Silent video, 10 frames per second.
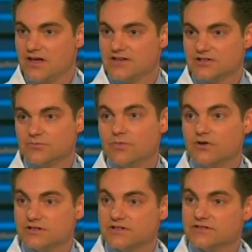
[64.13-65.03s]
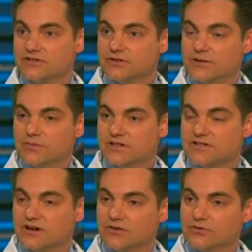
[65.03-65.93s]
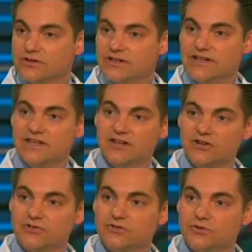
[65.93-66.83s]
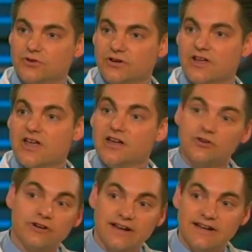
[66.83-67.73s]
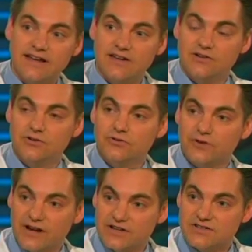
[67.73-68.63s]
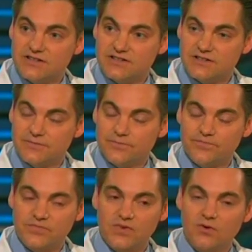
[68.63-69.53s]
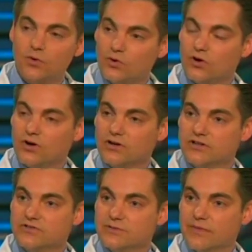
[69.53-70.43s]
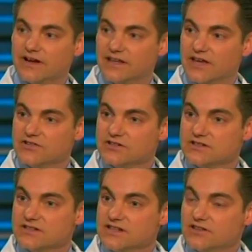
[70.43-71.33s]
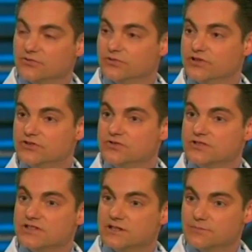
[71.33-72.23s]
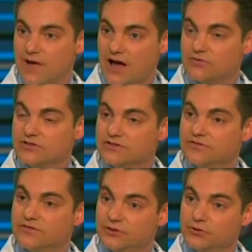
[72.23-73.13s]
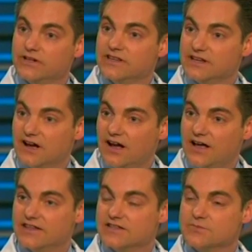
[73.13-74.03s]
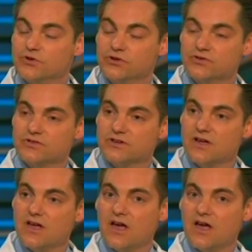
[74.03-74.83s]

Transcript: So most of the treatments are really geared toward creating a new drainage system or using medications to either reduce the amount of fluid in the eye that's produced